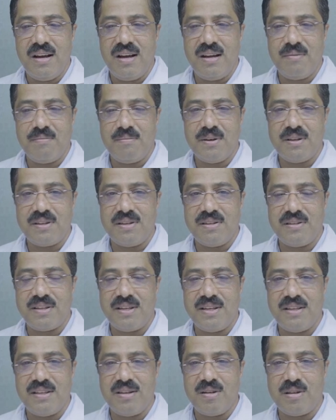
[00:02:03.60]
and patients
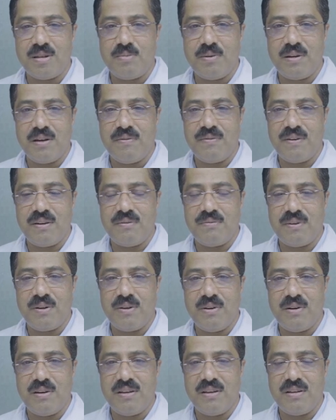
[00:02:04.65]
stay in the hospital for a
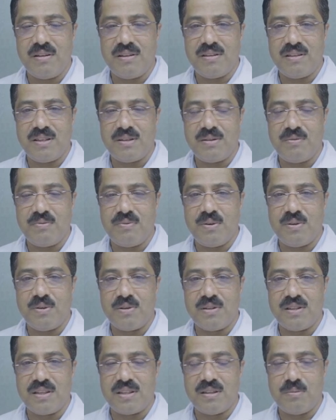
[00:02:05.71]
few uh, six, four
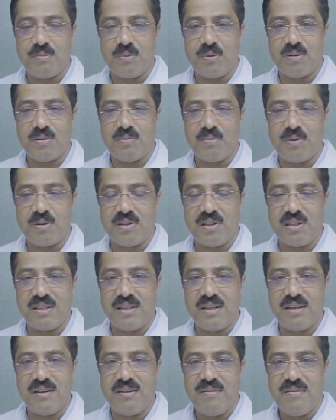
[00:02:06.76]
to six hours
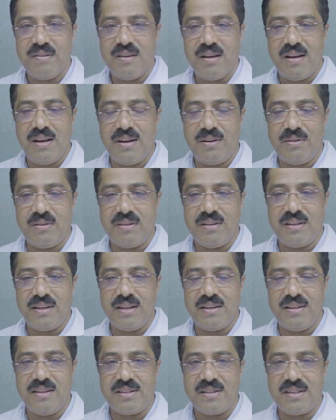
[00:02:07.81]
procedure and
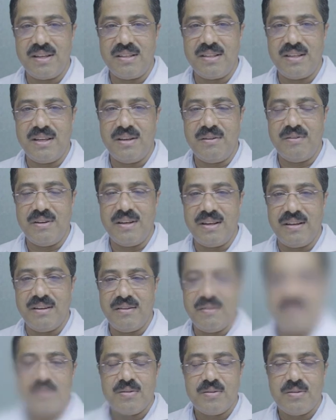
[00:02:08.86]
get discharged in the
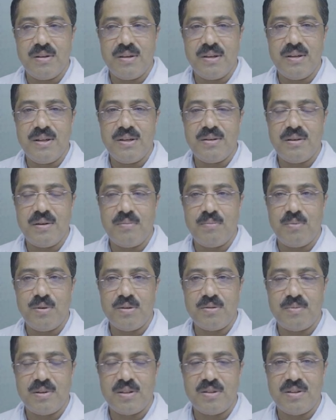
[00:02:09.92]
evening. So uh,
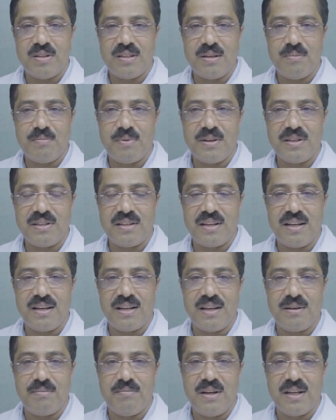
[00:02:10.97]
post procedure patient
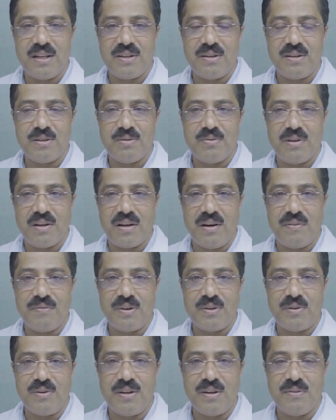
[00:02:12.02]
can get back to his work
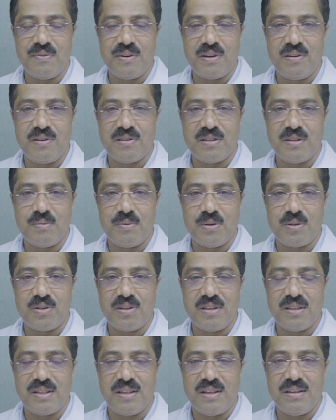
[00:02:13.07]
after 24 hours of the
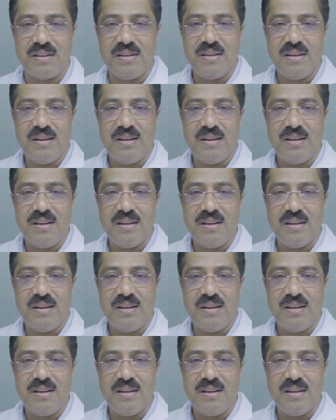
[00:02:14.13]
procedure